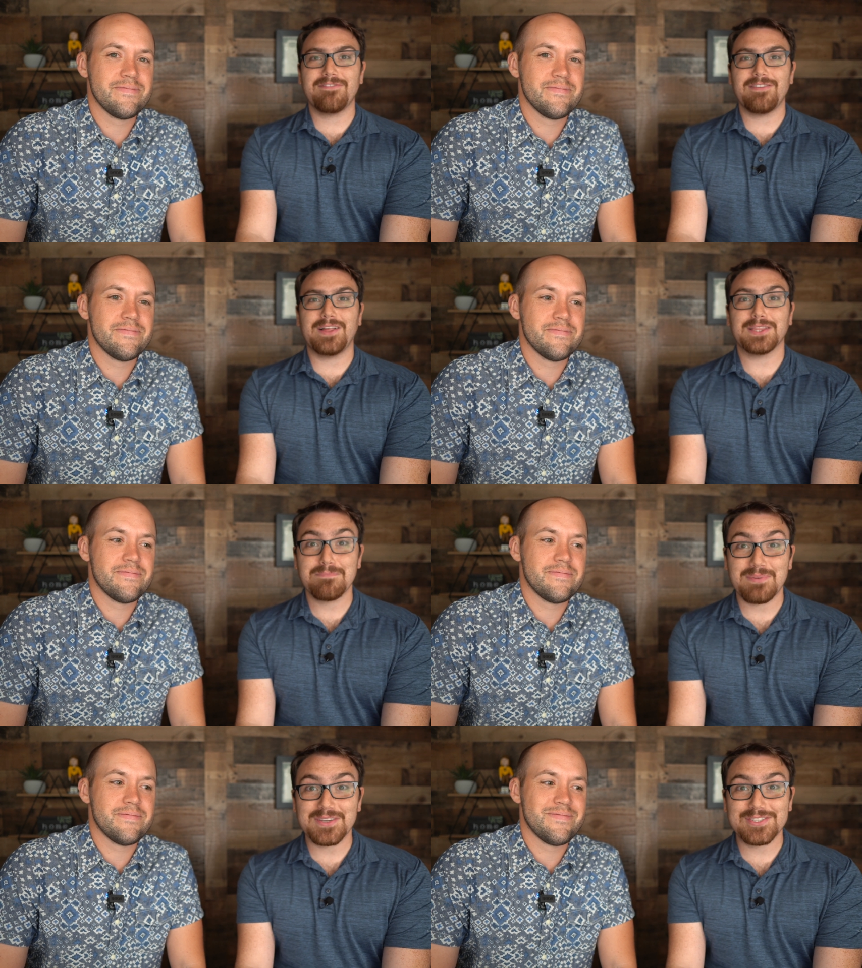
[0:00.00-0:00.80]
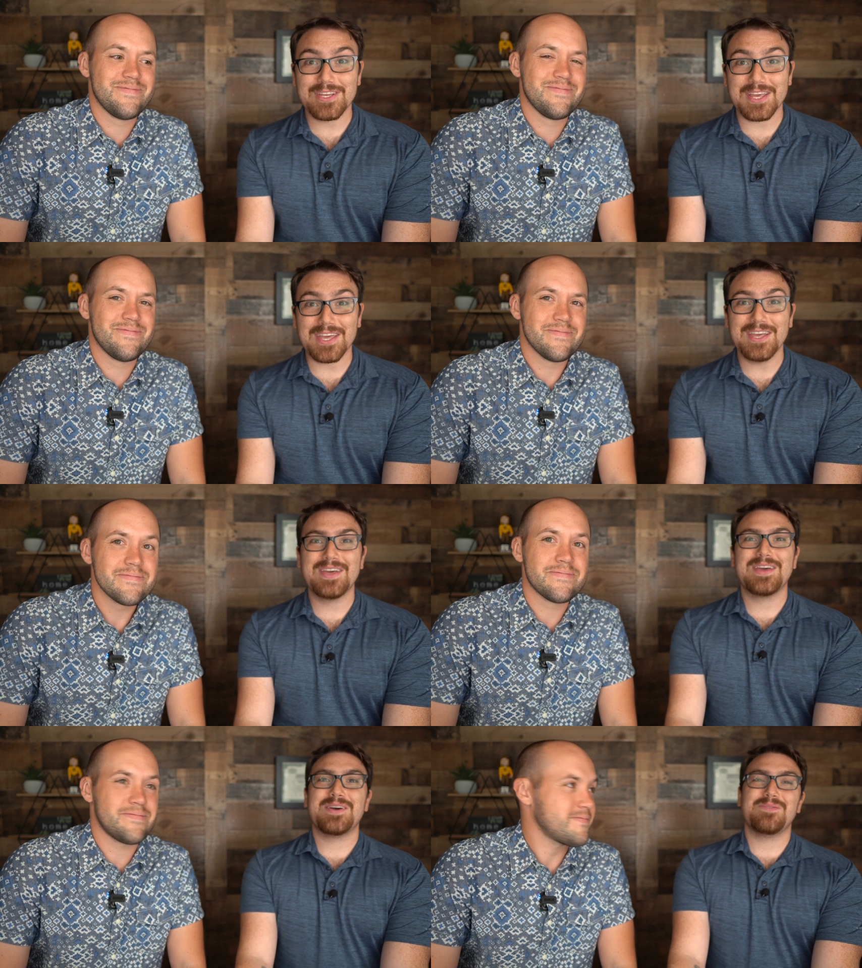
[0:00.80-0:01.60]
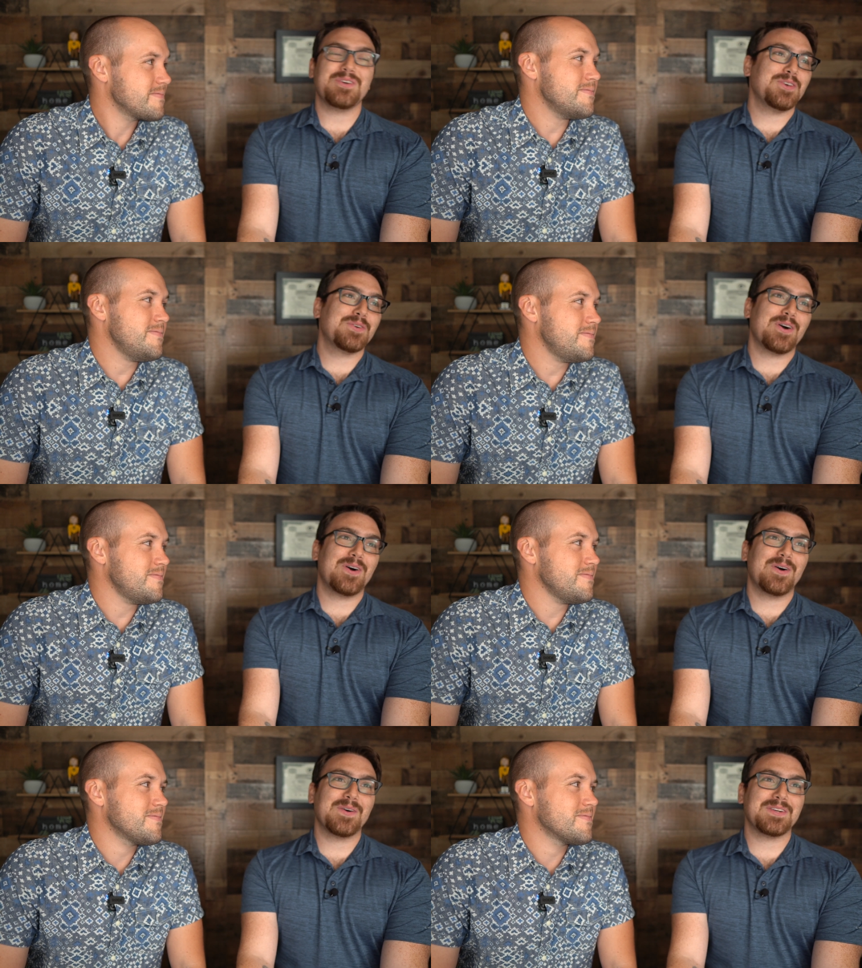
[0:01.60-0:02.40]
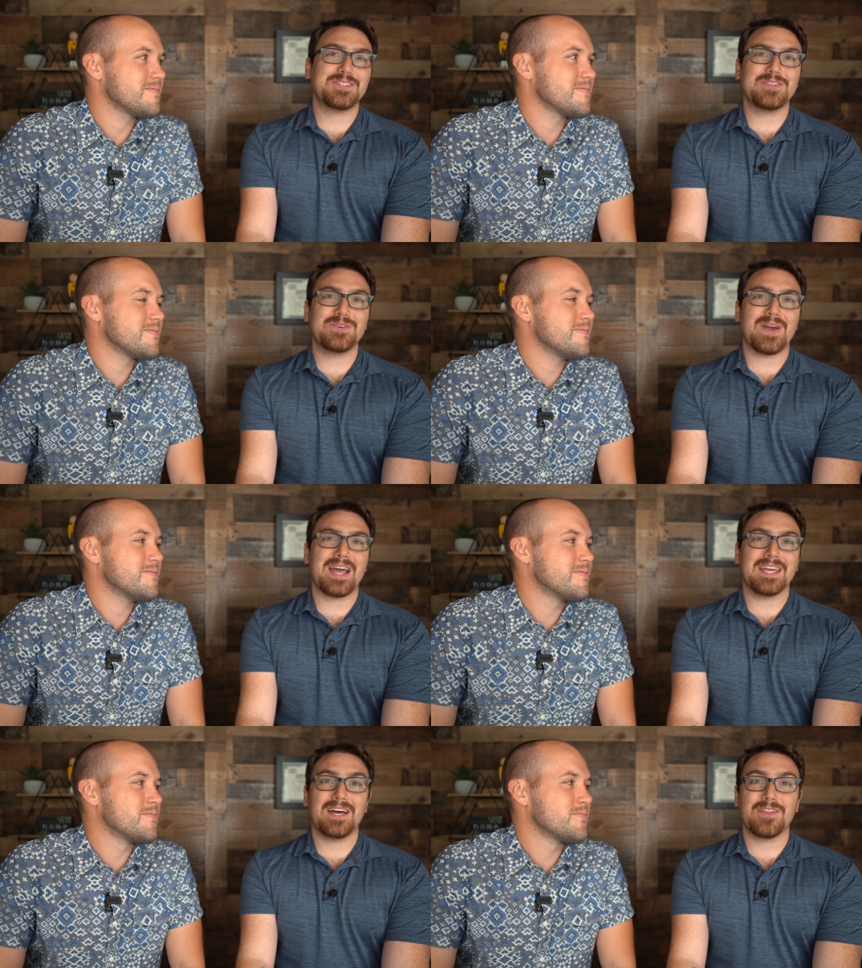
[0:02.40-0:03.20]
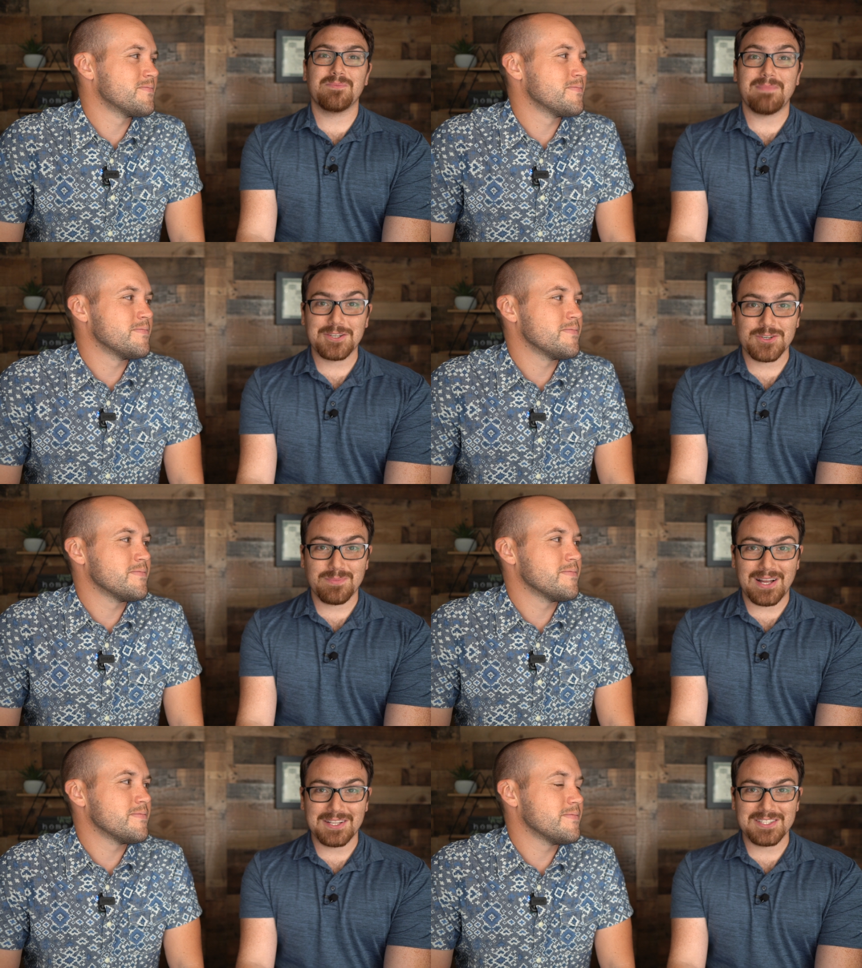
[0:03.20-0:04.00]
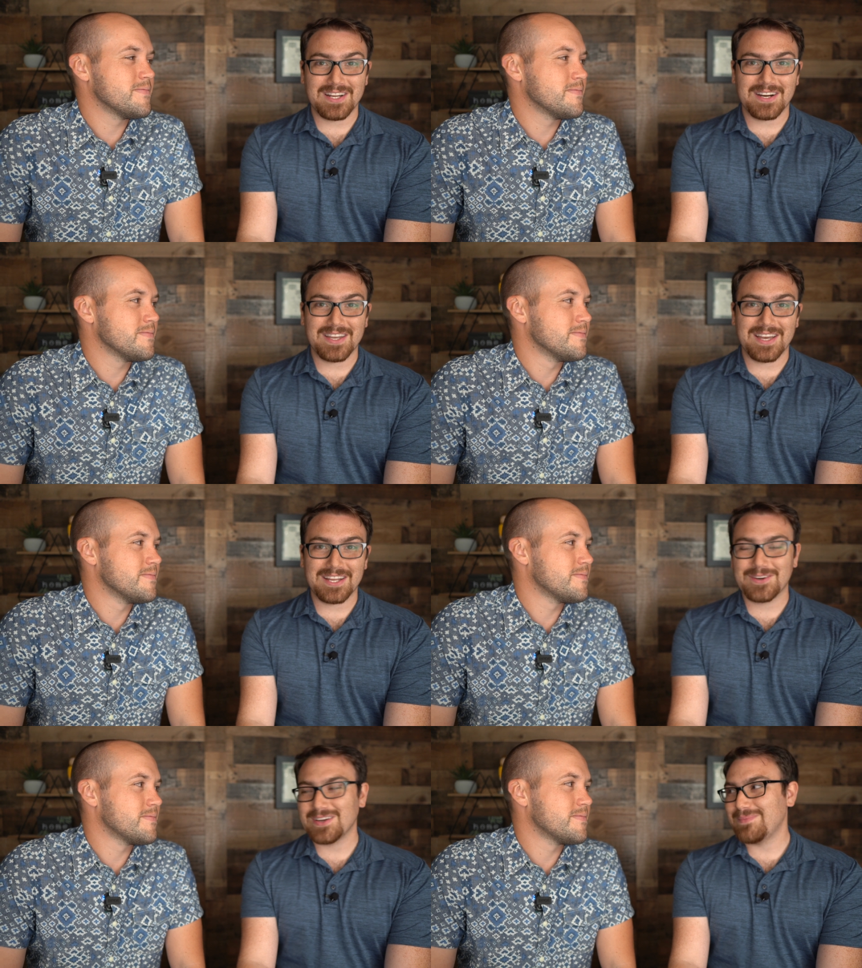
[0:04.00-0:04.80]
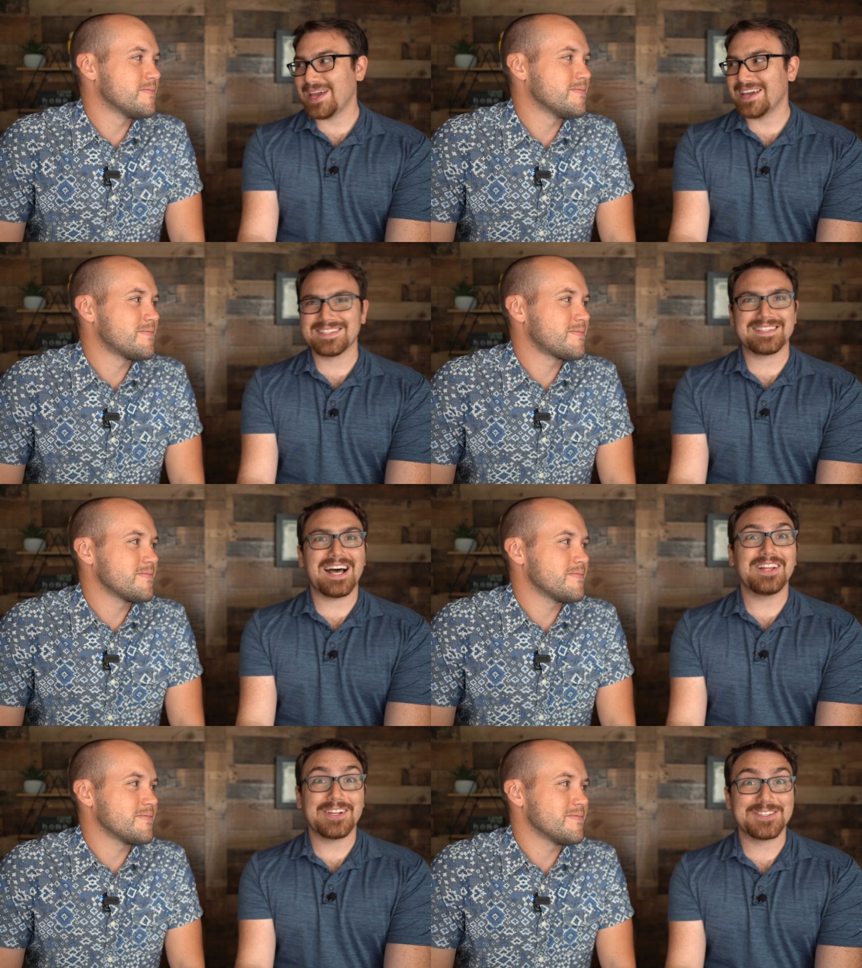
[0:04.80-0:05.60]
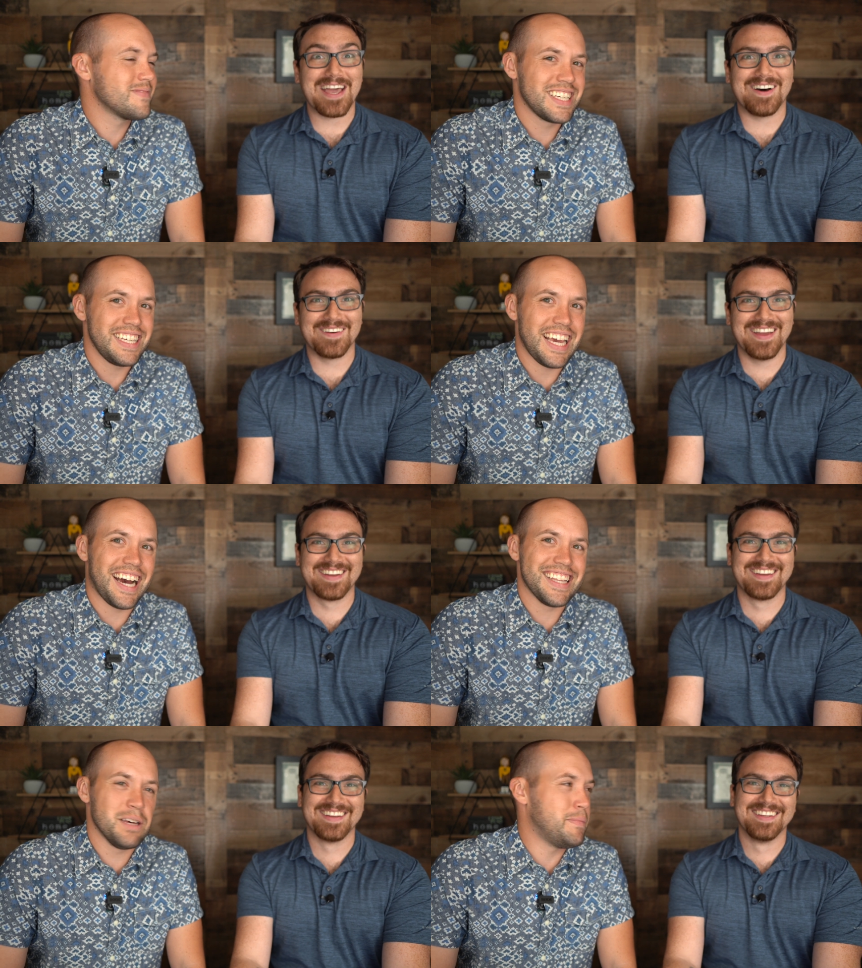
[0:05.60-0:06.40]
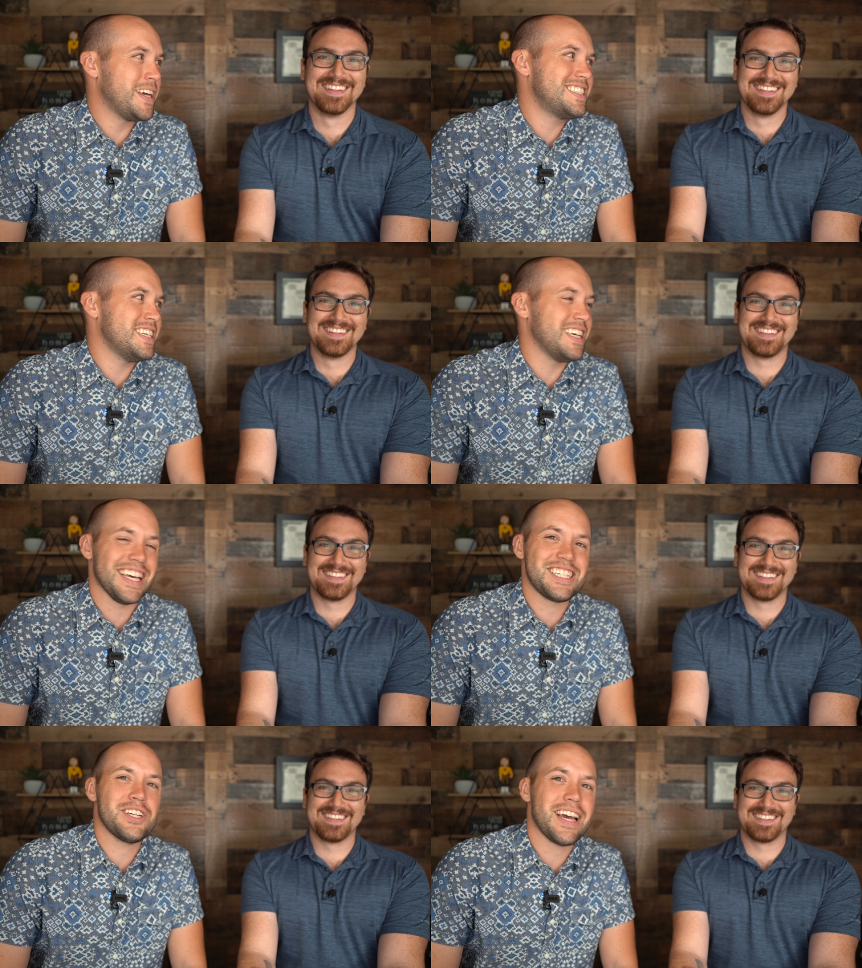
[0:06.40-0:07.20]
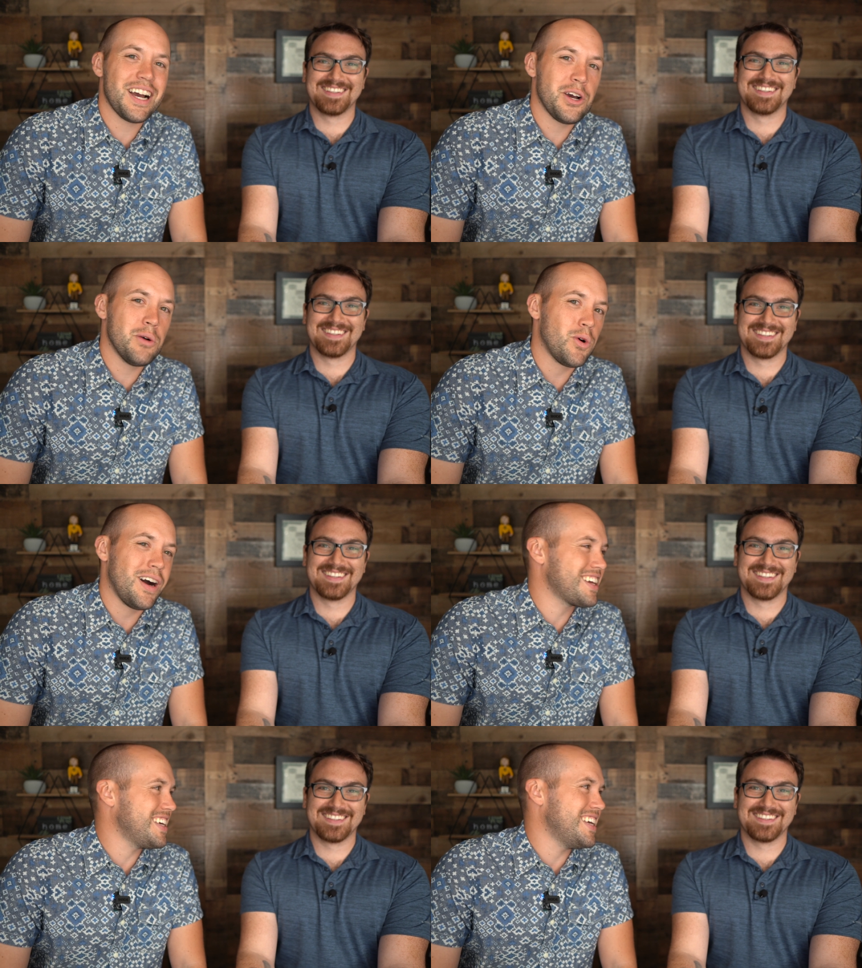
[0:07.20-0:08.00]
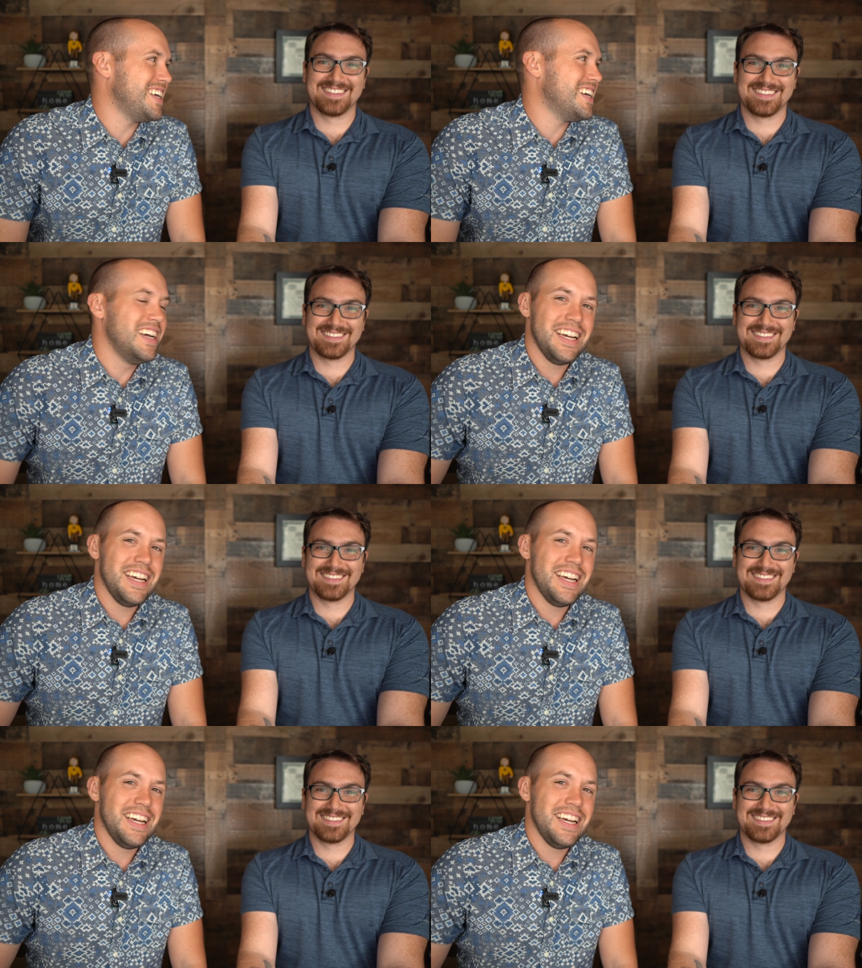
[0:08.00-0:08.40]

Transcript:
Speaker 1: felt like the big city. But you go into any other metropolitan area, and Green Bay is a little town.
Speaker 2: yeah, the big city like Chicago, Milwaukee,